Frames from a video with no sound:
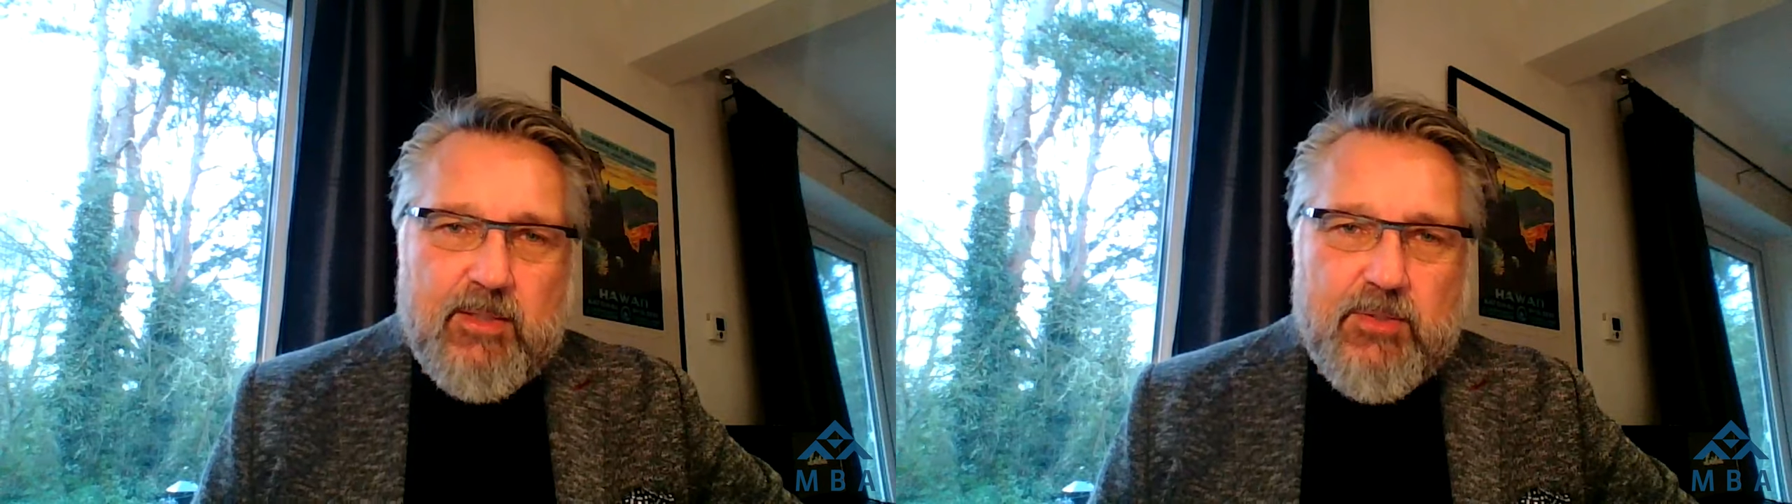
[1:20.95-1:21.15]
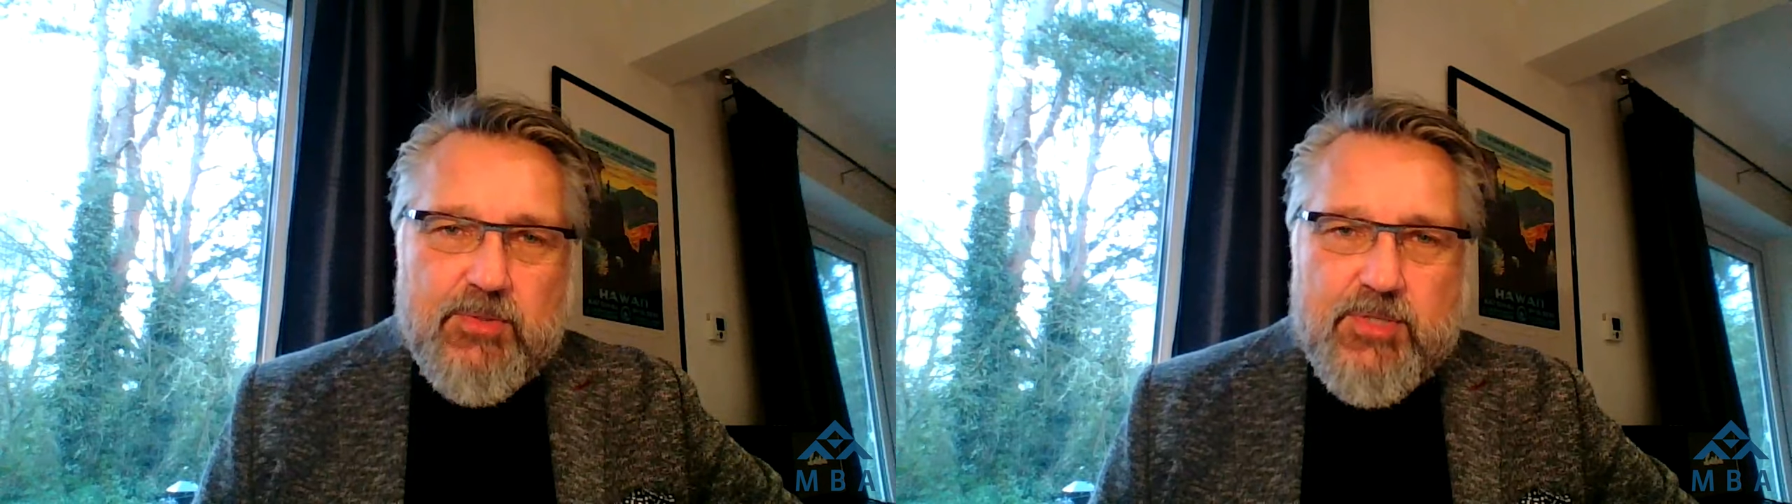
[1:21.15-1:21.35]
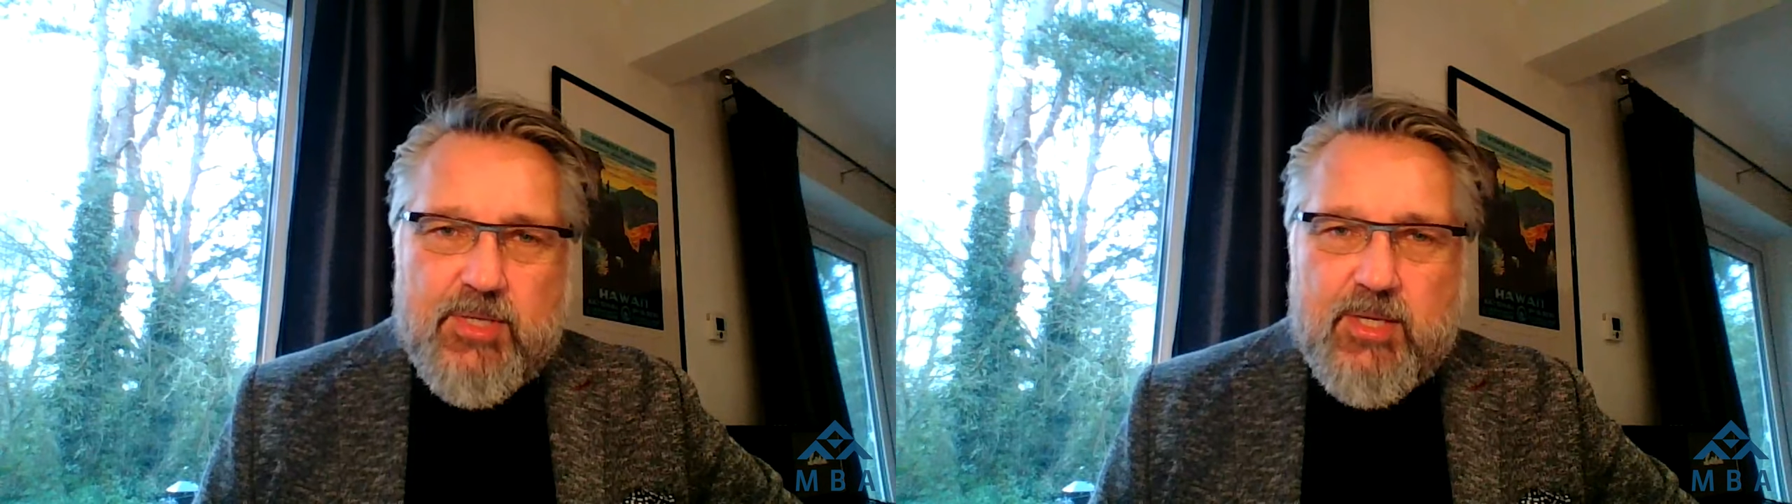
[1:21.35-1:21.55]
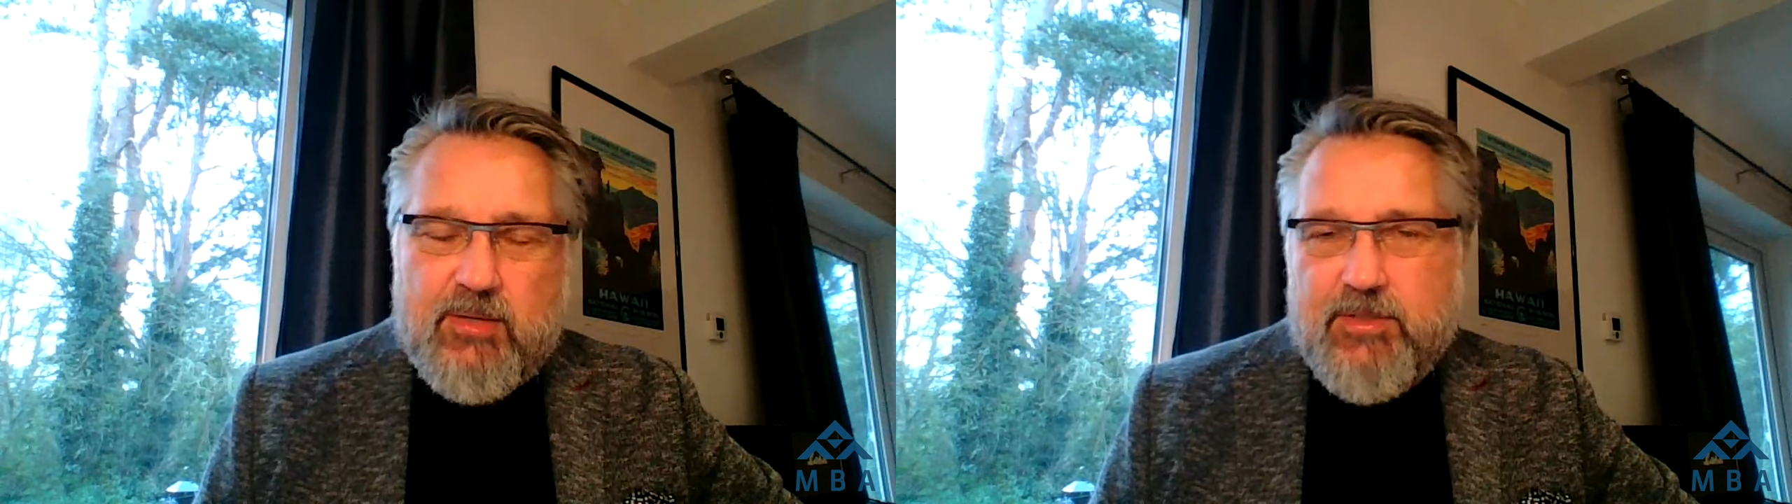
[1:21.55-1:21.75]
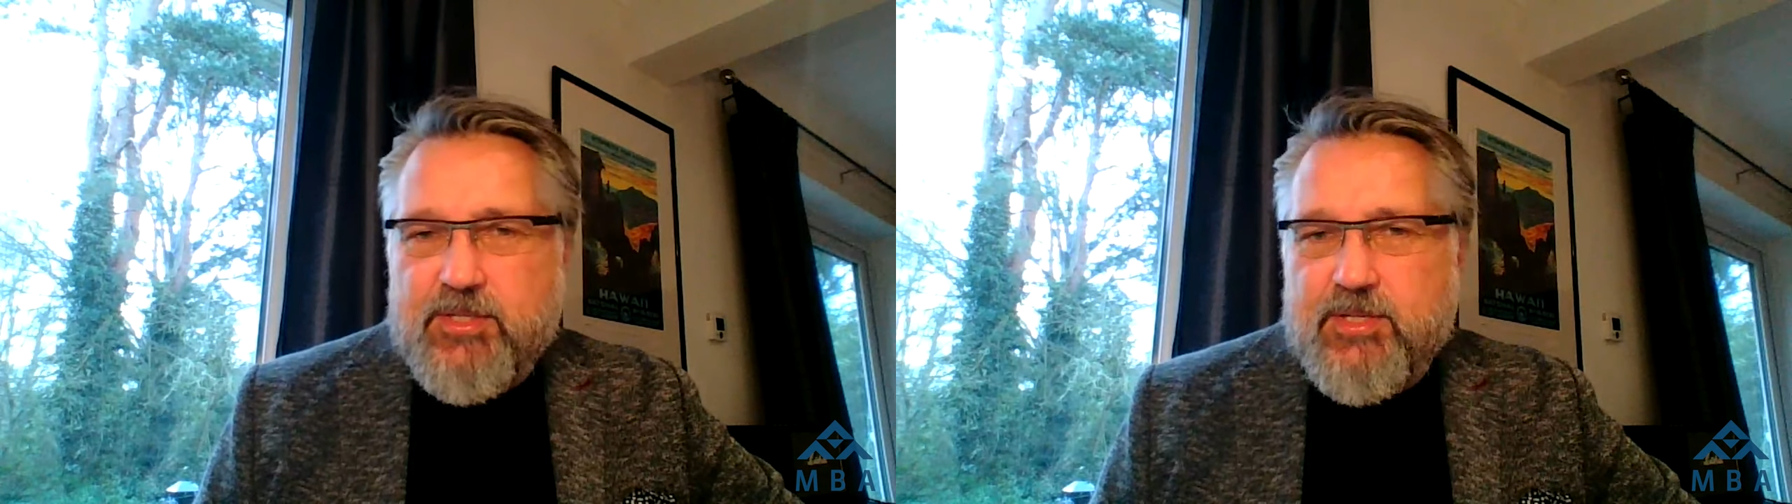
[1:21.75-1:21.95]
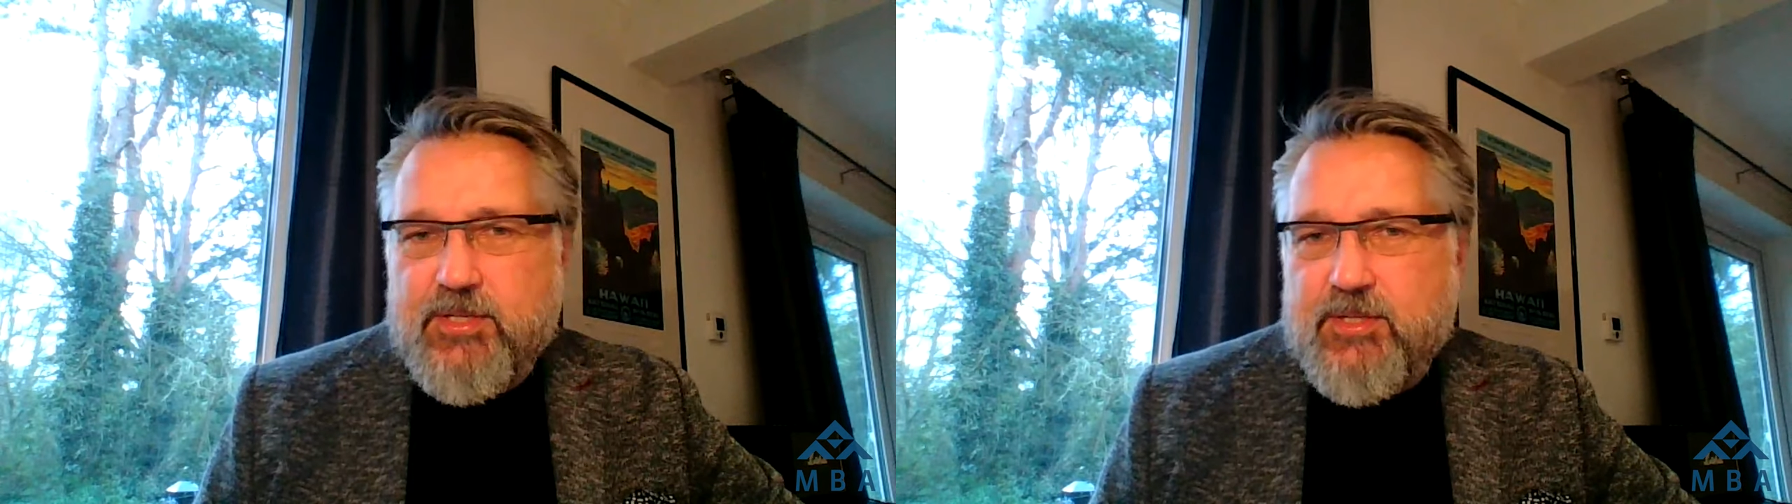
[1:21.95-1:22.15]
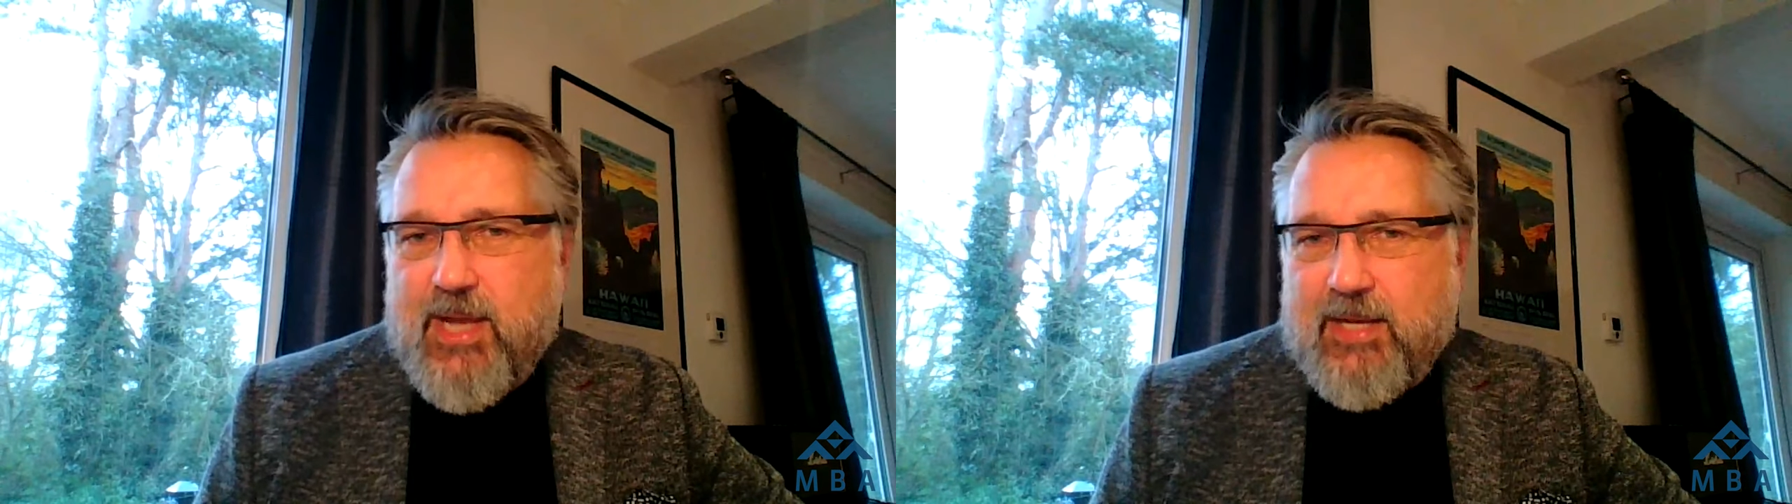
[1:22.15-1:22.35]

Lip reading: to see if this is